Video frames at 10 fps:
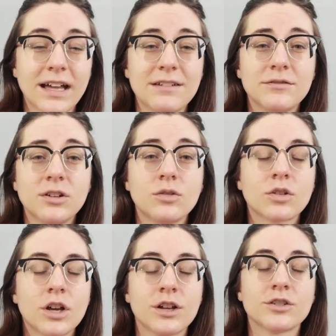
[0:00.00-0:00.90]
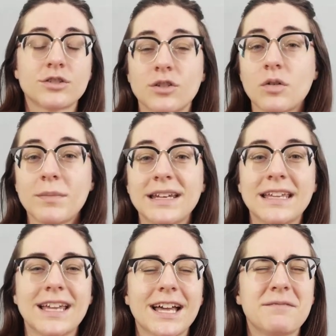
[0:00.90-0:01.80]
I've known so many